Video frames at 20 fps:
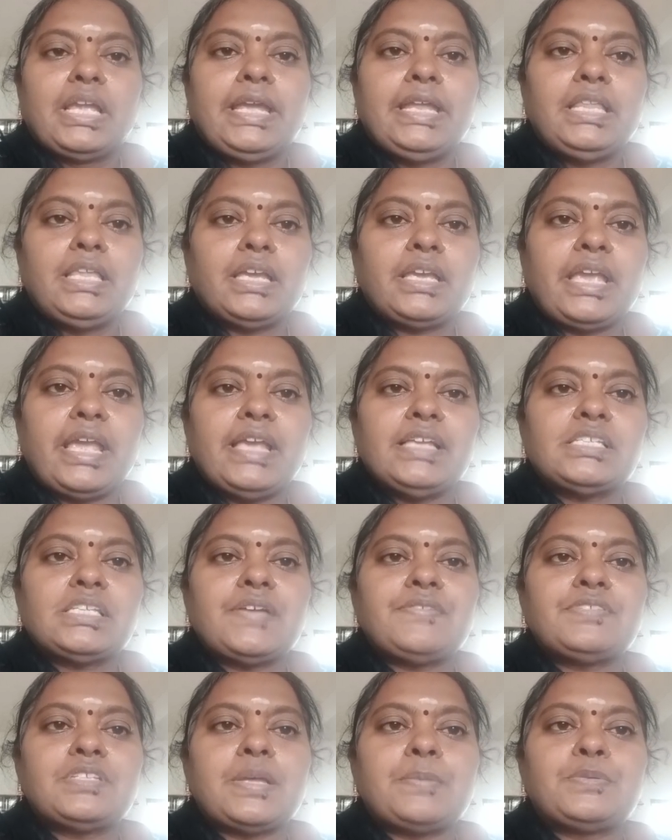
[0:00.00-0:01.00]
In the case
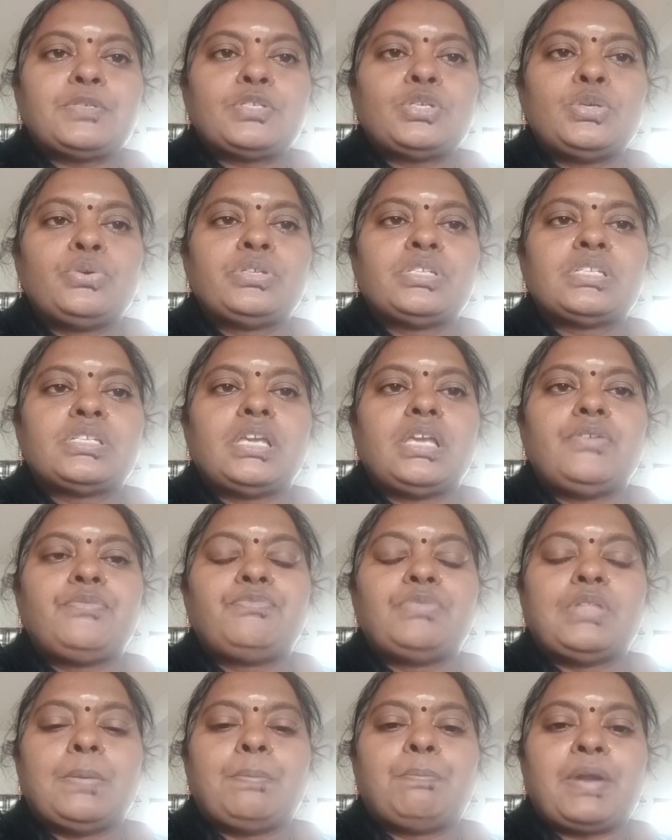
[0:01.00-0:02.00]
of substitutes,
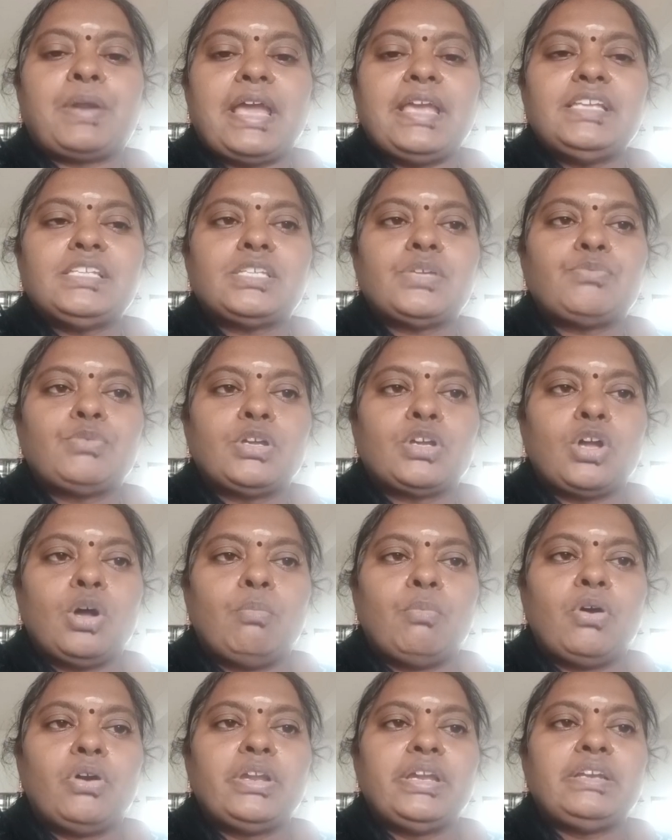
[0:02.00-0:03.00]
if the price of the
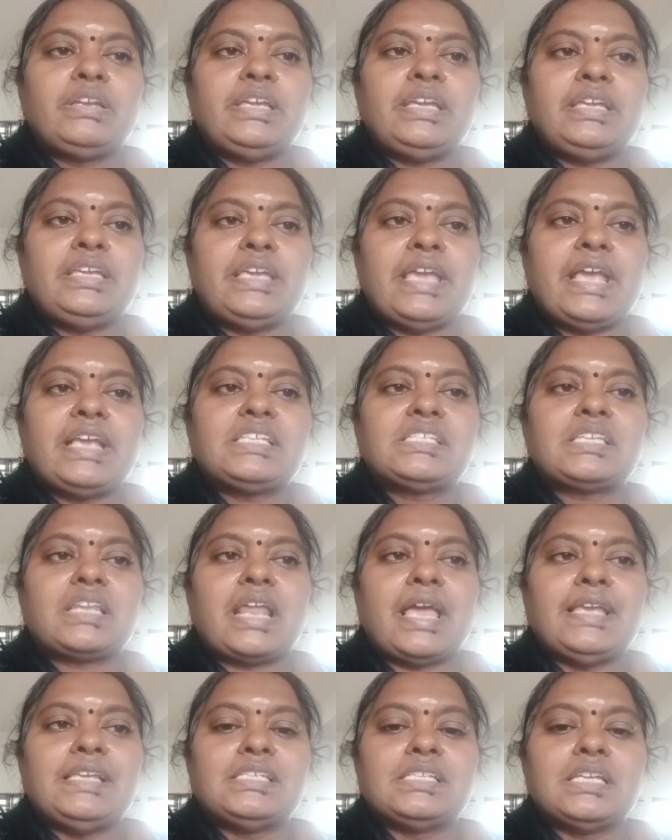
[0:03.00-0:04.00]
commodity X
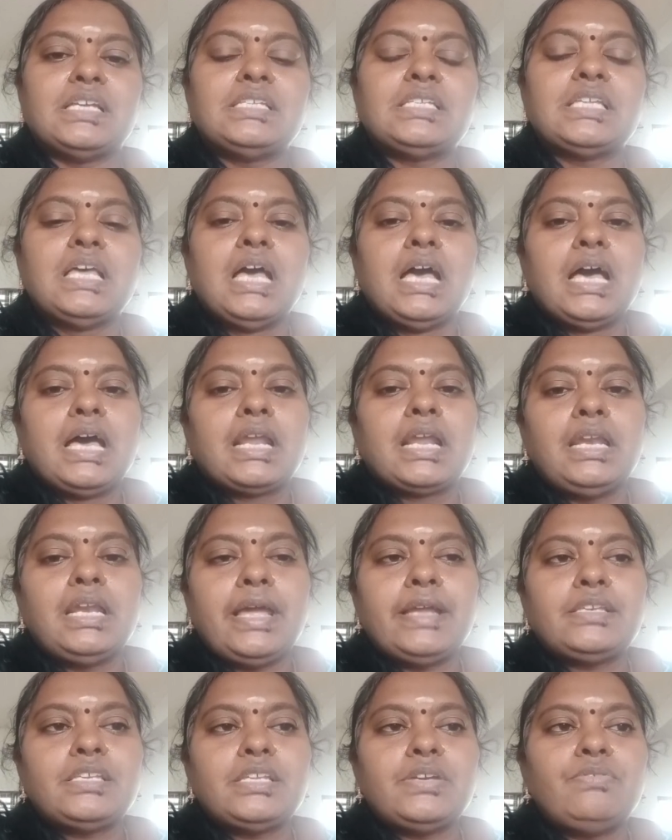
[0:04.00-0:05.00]
rises
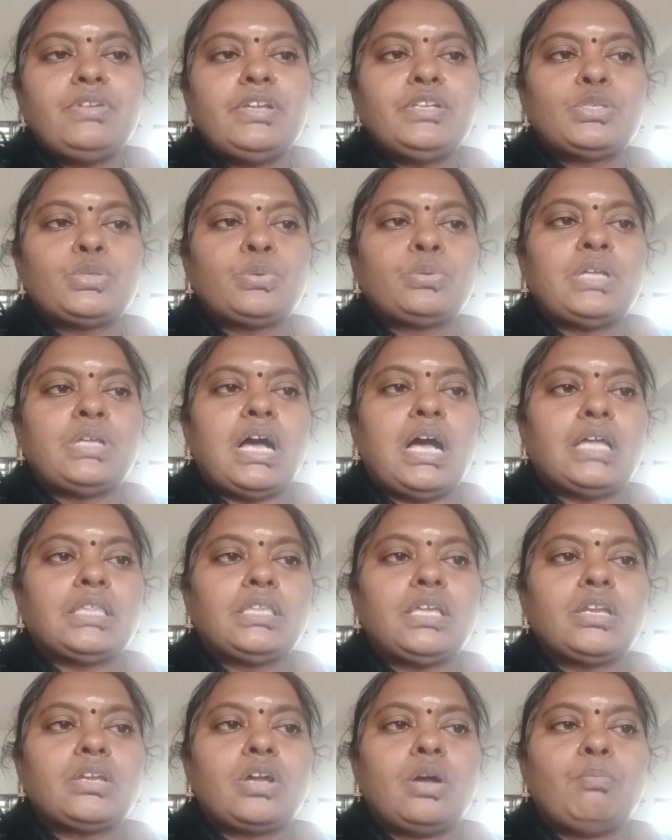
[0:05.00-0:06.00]
relatively to the
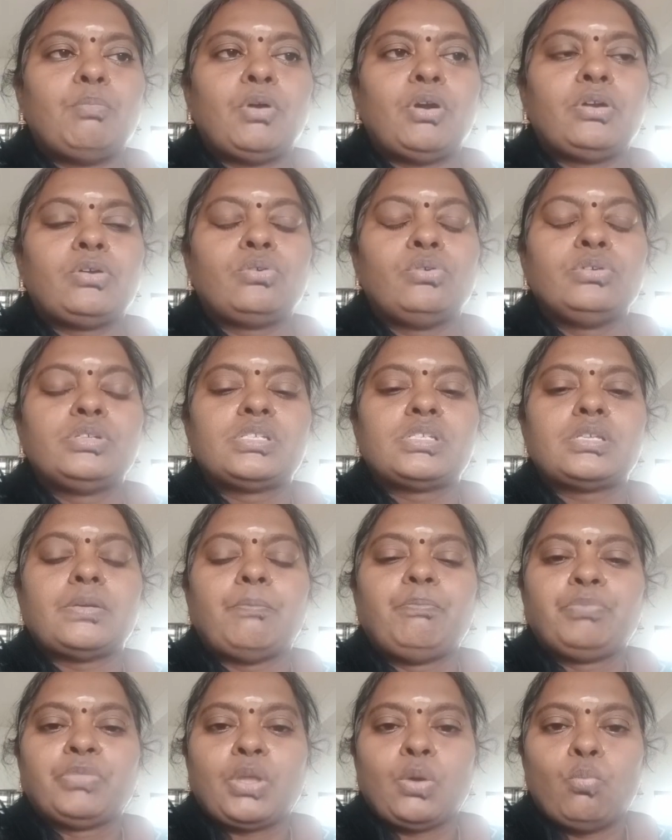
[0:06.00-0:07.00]
other goods
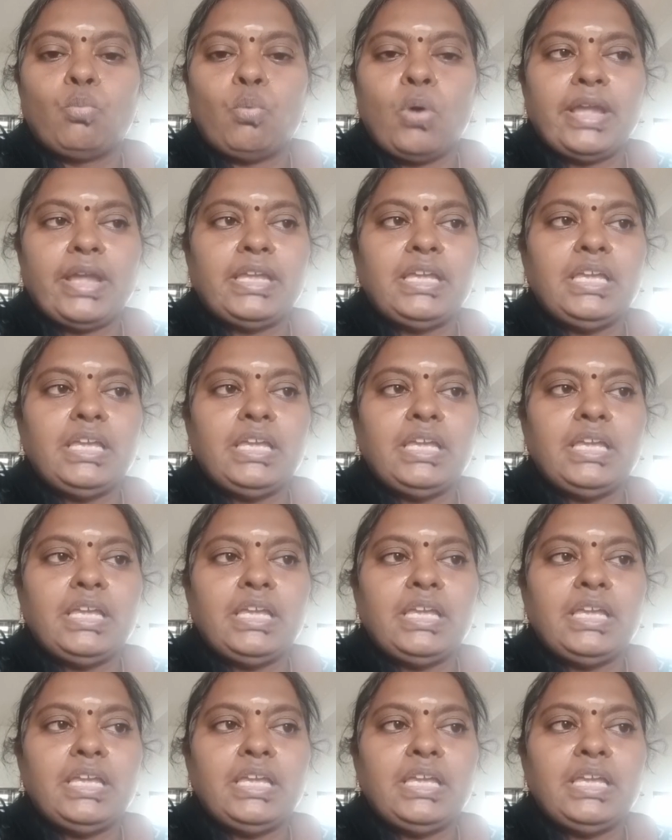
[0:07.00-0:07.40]
Y,